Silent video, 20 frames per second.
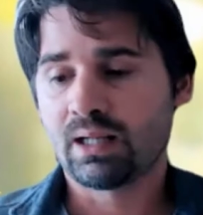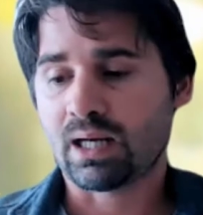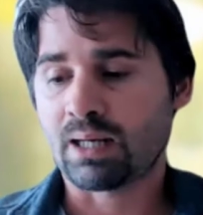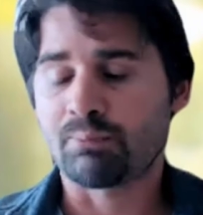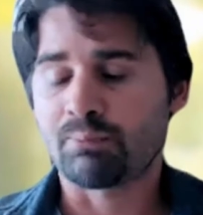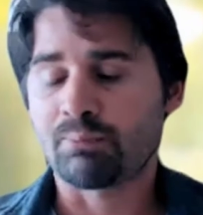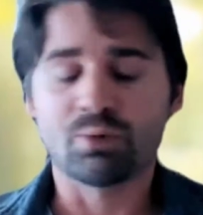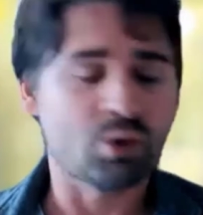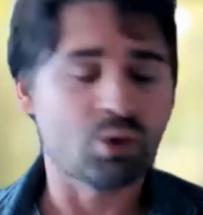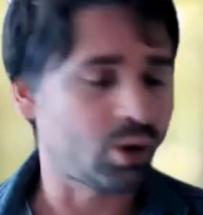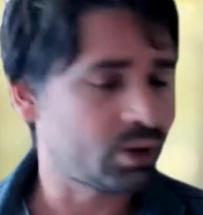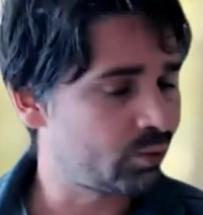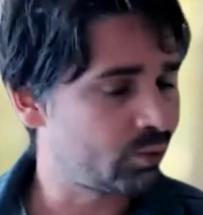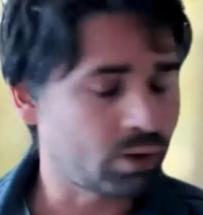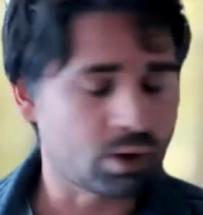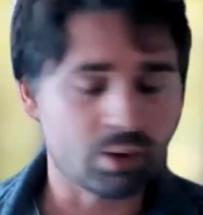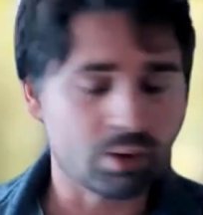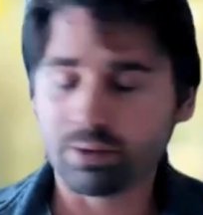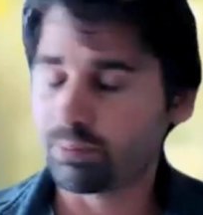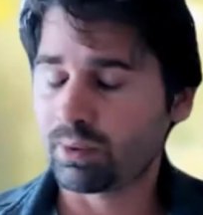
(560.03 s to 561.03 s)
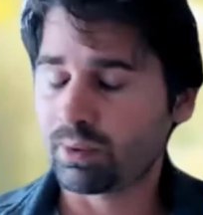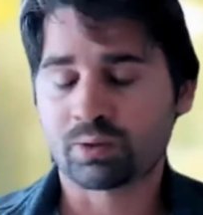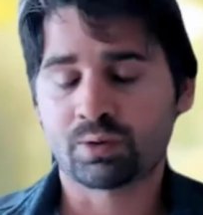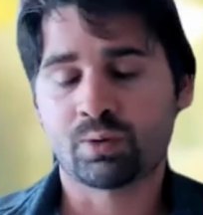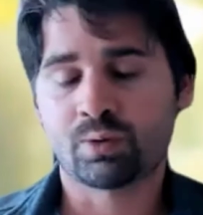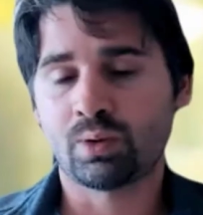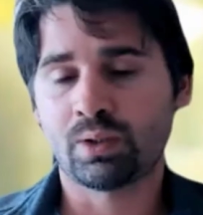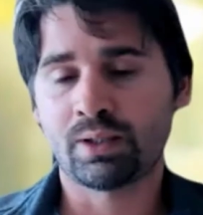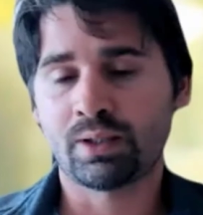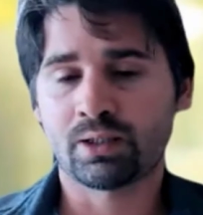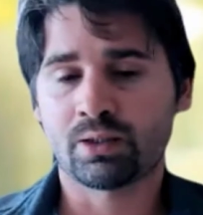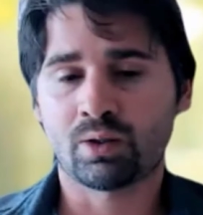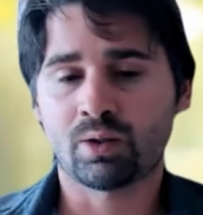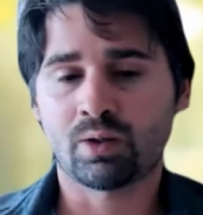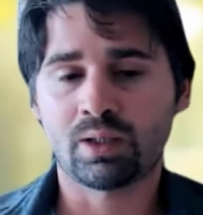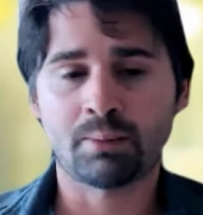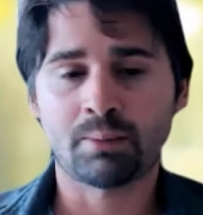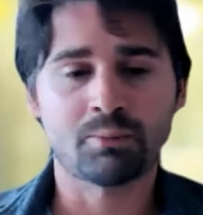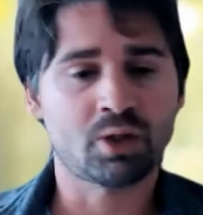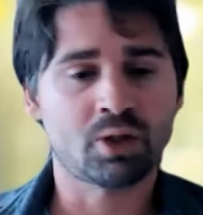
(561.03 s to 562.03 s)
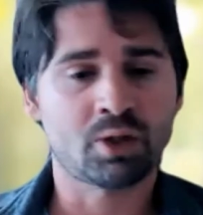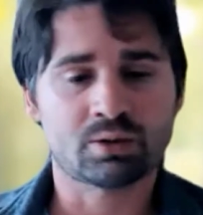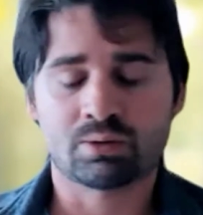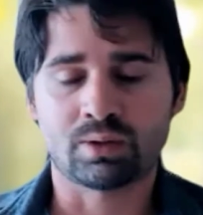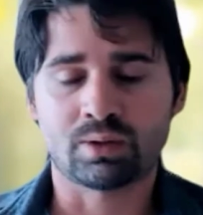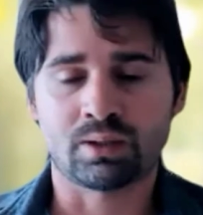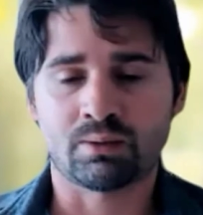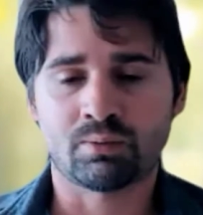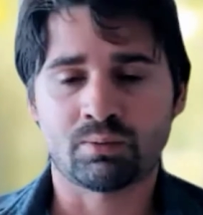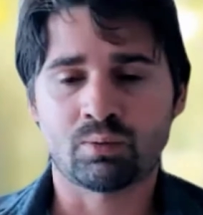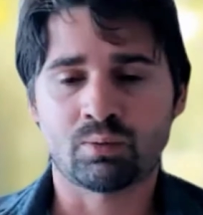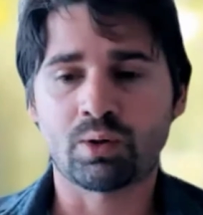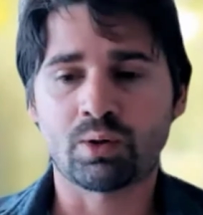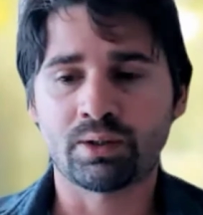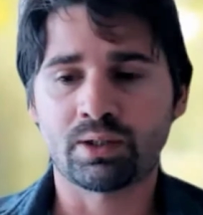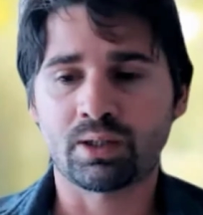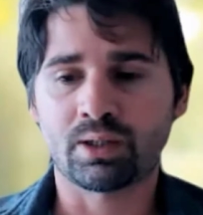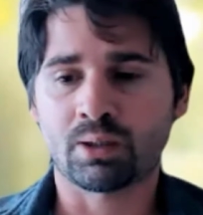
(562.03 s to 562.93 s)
I'm not worried about cooling at all. I'm not worried